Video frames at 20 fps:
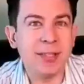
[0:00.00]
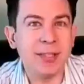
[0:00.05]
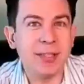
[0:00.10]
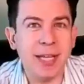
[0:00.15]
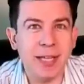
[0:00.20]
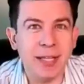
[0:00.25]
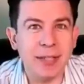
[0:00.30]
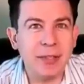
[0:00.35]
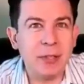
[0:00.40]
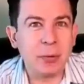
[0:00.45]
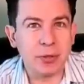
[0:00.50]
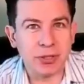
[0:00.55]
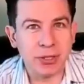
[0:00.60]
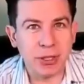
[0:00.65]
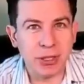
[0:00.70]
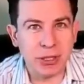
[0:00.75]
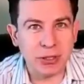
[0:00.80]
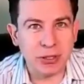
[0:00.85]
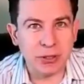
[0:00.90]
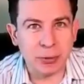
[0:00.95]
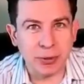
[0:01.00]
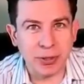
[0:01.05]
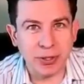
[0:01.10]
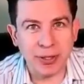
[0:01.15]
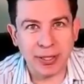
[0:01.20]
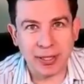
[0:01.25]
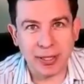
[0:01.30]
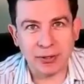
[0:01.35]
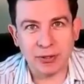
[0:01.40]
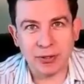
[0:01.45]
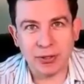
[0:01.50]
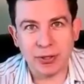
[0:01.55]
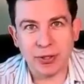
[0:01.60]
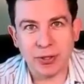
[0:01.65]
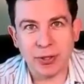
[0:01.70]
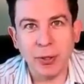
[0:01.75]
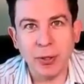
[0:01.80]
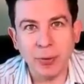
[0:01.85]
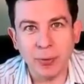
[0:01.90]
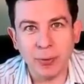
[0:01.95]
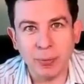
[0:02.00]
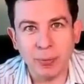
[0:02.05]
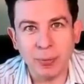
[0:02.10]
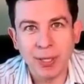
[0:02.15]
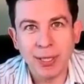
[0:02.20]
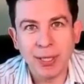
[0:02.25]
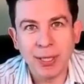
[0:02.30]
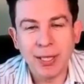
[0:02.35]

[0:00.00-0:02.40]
den or territory they mm-hmm. consider home.